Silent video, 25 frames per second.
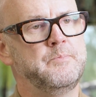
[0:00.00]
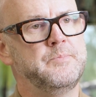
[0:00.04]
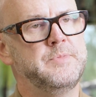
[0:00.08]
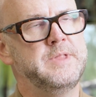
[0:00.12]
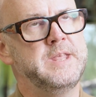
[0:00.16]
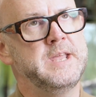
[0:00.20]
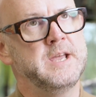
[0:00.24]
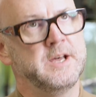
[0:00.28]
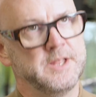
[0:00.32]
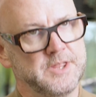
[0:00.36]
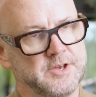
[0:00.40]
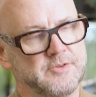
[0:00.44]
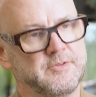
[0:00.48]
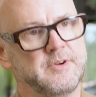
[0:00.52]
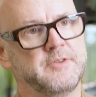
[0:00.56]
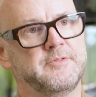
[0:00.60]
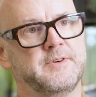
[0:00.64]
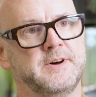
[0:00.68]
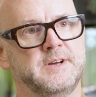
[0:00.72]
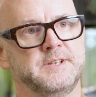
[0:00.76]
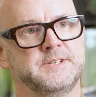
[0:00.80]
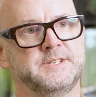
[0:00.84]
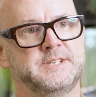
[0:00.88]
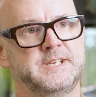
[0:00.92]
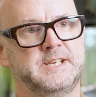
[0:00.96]
The other
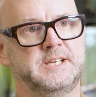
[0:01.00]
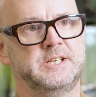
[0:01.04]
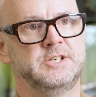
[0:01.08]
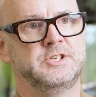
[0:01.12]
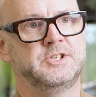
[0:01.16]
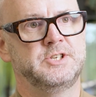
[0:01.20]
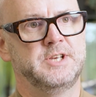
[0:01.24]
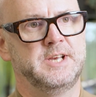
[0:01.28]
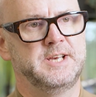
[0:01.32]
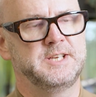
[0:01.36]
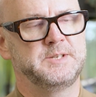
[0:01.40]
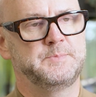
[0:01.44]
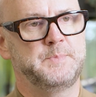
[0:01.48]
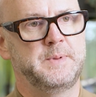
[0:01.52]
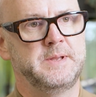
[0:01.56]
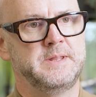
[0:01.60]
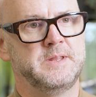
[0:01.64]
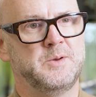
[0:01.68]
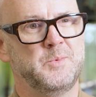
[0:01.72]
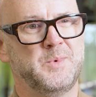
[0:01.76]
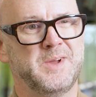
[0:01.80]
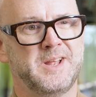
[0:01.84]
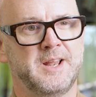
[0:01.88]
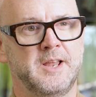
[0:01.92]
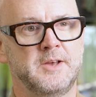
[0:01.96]
advantage has been
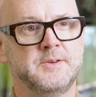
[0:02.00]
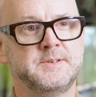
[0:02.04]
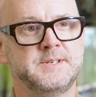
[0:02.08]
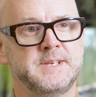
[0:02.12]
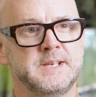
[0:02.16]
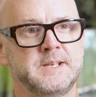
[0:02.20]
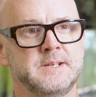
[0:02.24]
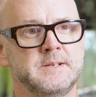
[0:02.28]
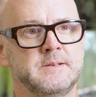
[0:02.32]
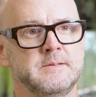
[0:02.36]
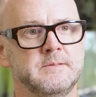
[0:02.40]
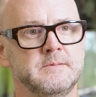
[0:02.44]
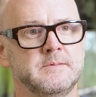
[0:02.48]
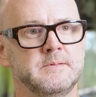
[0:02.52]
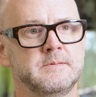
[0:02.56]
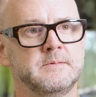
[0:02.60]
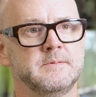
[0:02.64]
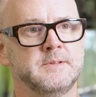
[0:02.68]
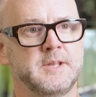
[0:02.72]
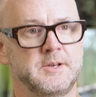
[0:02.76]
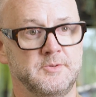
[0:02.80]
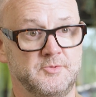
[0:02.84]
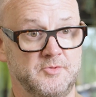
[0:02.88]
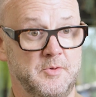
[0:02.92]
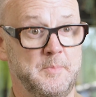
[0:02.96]
that we're closing
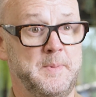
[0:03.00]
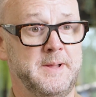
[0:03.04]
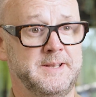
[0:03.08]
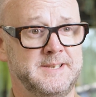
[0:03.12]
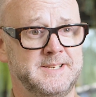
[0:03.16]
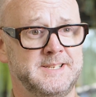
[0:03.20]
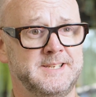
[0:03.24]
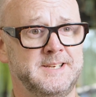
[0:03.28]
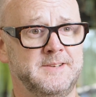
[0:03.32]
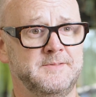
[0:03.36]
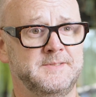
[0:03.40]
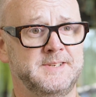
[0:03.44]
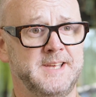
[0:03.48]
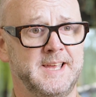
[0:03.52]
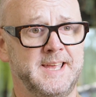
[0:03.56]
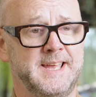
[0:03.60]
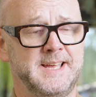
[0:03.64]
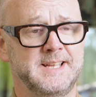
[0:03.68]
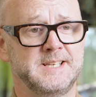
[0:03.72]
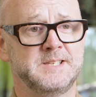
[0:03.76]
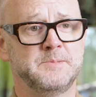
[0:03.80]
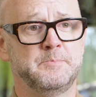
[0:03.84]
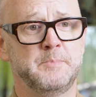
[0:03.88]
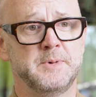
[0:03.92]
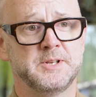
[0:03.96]
those repetitive
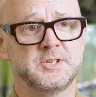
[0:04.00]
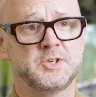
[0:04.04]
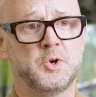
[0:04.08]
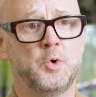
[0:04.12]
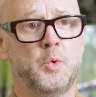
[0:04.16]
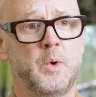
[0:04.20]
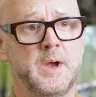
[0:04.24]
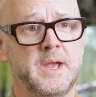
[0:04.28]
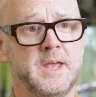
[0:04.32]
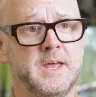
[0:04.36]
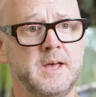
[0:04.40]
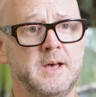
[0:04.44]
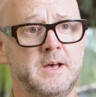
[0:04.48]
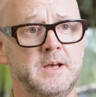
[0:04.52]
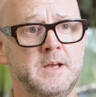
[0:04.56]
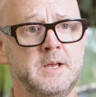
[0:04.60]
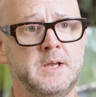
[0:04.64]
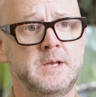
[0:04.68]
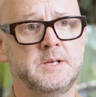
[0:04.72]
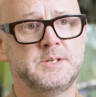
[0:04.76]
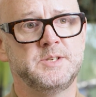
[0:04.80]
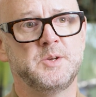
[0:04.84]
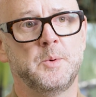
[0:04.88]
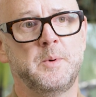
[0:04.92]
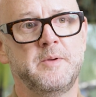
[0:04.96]
tickets much quicker.
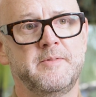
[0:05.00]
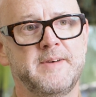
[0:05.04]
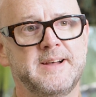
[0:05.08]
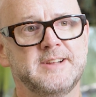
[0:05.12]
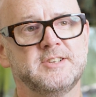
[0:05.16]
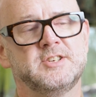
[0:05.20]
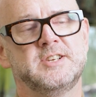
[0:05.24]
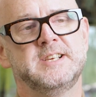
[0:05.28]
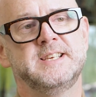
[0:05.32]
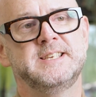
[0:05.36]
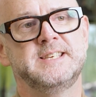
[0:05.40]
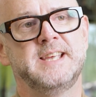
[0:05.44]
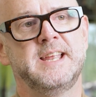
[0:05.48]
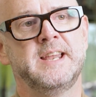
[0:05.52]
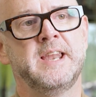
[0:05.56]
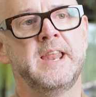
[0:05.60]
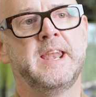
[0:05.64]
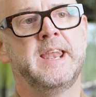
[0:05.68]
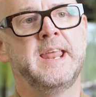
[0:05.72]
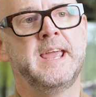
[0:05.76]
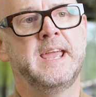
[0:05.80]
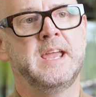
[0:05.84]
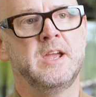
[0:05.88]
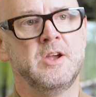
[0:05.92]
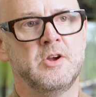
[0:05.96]
So we've actually seen
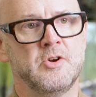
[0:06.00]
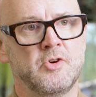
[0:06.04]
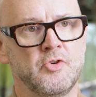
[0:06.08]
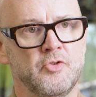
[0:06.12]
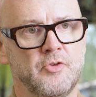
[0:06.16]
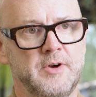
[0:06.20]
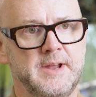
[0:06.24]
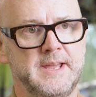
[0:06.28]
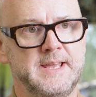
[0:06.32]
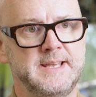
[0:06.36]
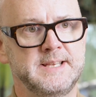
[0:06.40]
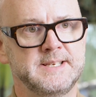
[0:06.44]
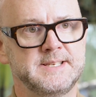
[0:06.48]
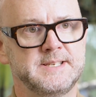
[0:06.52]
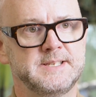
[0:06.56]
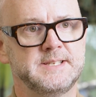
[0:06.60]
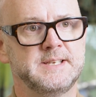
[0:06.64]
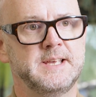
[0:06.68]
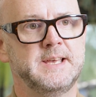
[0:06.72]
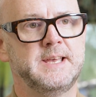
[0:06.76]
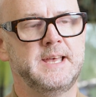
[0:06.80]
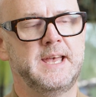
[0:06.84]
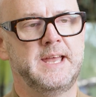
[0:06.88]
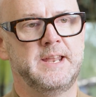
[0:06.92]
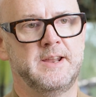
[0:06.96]
an increase
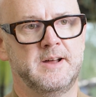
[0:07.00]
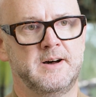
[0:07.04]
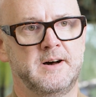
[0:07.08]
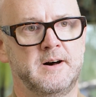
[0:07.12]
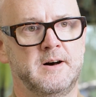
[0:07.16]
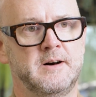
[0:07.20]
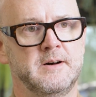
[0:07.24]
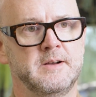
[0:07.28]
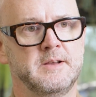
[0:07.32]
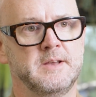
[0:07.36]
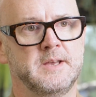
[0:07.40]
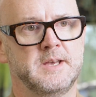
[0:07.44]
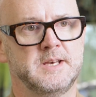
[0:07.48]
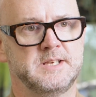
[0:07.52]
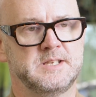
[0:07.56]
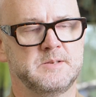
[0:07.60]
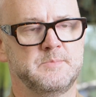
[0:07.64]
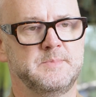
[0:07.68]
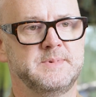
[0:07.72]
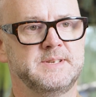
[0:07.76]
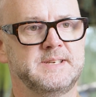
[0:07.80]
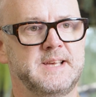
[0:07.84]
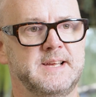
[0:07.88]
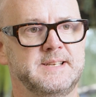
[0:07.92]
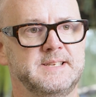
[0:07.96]
in our
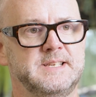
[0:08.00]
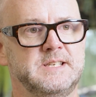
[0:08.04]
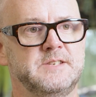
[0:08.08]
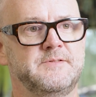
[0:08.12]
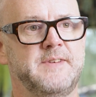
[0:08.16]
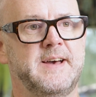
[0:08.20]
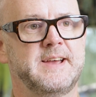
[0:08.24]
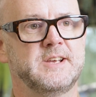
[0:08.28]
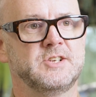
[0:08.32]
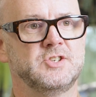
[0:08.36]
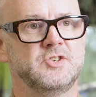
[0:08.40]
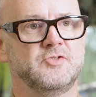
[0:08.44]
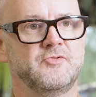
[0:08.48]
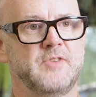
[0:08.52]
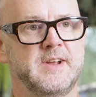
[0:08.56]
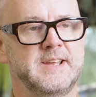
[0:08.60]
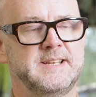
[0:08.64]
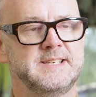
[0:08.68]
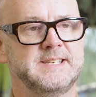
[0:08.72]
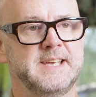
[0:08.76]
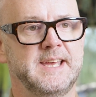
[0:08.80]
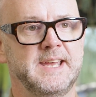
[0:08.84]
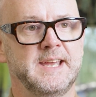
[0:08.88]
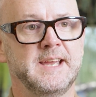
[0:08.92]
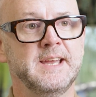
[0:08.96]
customer satisfaction
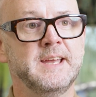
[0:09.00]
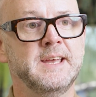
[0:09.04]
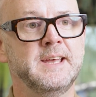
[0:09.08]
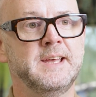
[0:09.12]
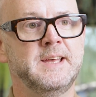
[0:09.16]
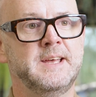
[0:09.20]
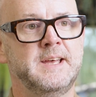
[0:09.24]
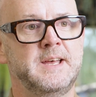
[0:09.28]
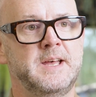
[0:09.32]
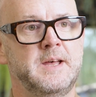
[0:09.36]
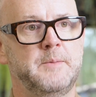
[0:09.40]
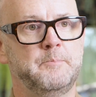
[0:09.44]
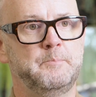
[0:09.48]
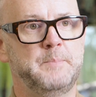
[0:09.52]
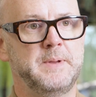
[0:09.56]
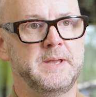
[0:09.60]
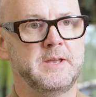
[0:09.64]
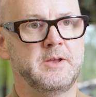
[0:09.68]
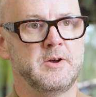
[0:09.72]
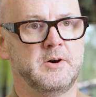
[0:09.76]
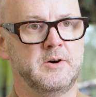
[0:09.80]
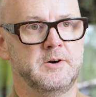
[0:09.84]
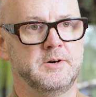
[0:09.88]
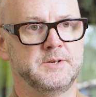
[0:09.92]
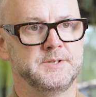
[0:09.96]
rating,
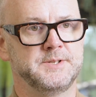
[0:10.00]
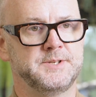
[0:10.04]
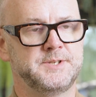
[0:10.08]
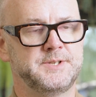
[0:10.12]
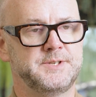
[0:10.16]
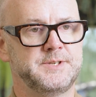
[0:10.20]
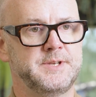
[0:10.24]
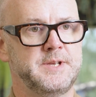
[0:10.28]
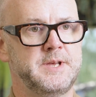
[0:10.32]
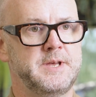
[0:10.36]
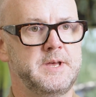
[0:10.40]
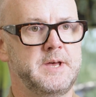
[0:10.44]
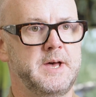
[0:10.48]
because